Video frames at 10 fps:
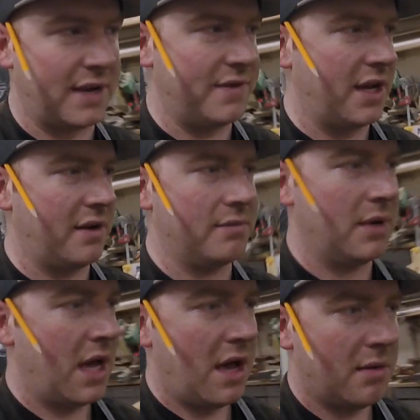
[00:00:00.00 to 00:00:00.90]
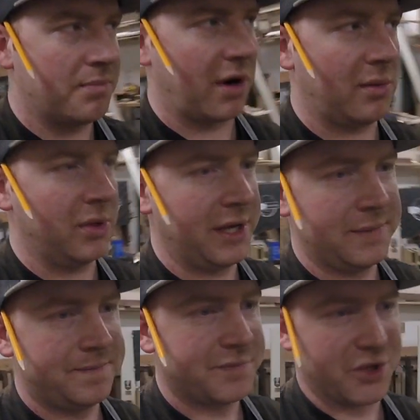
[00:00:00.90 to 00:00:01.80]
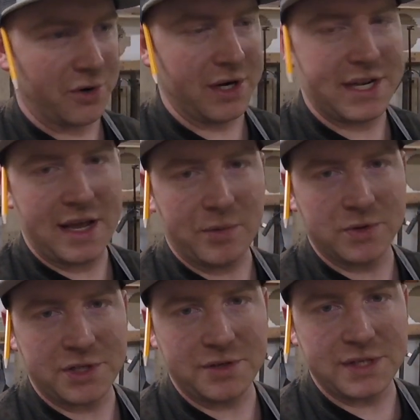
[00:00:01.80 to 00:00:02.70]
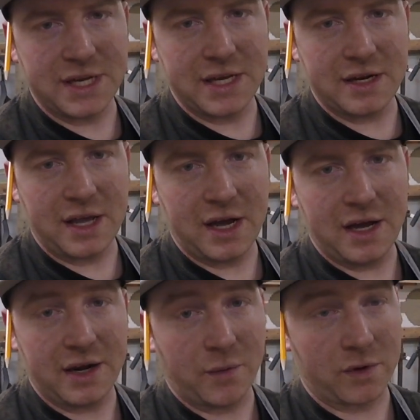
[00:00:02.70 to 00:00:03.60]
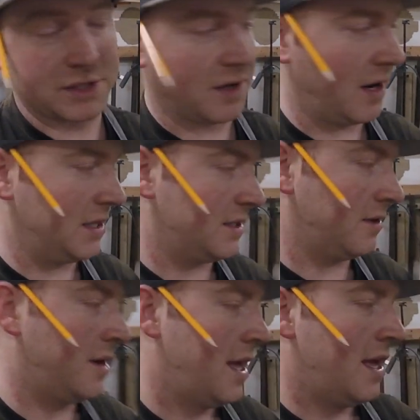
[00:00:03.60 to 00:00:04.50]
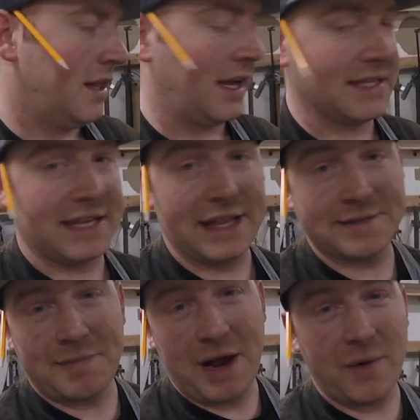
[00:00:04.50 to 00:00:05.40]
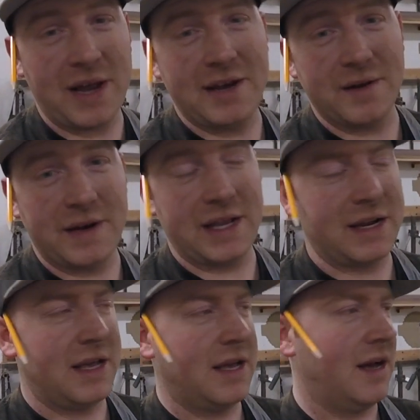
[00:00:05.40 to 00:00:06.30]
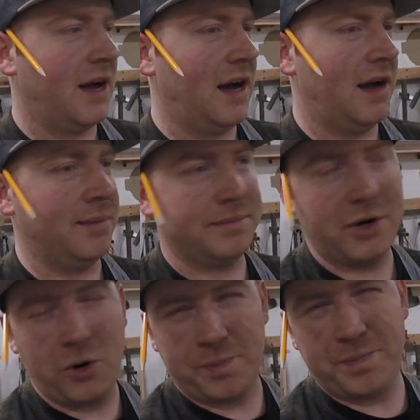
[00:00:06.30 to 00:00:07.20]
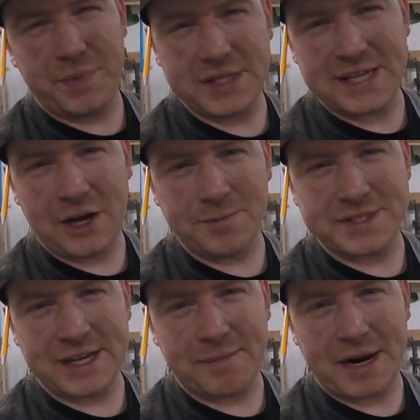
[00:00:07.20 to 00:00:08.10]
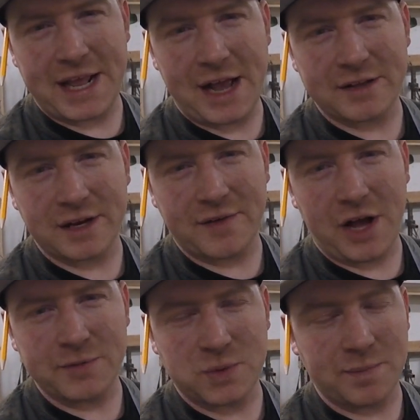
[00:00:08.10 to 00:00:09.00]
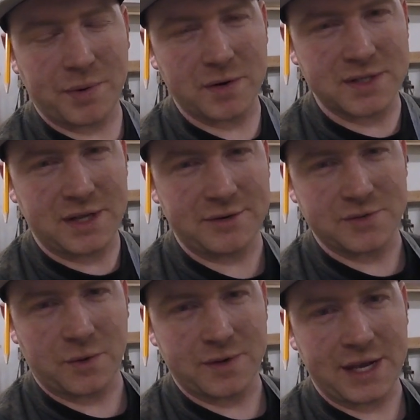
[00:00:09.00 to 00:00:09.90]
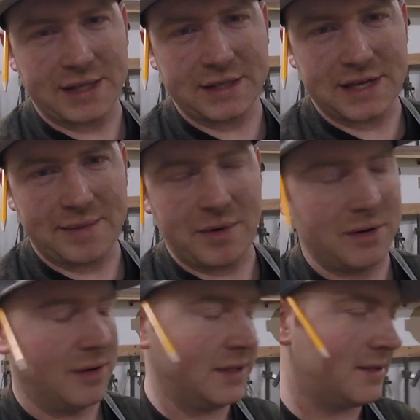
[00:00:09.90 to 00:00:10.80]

I've done probably 30 tables using it, and it works great. So, like I said, that's my way of doing it. Hope this helps somebody out there. If it helps one person, then it was worth taking the time to do it.